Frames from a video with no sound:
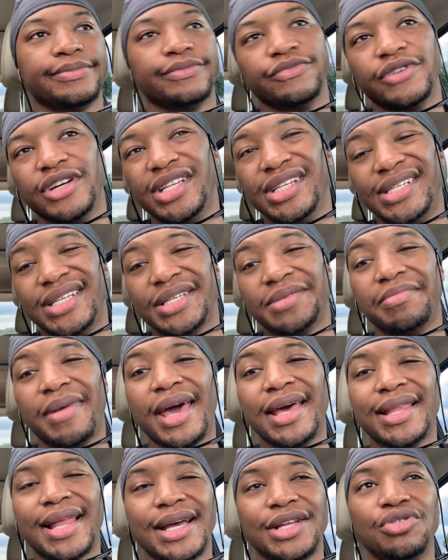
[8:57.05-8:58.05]
really just
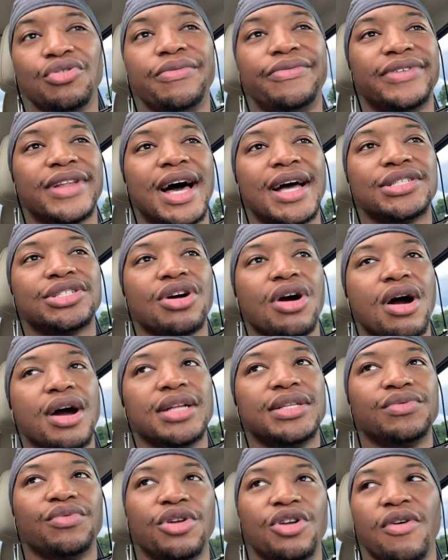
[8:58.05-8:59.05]
made like new
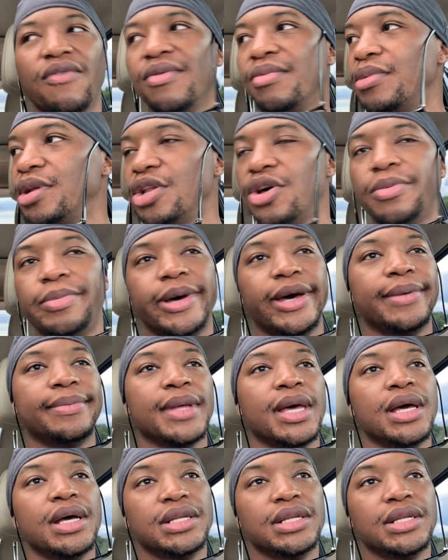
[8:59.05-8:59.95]
flashcards, went over them a little bit,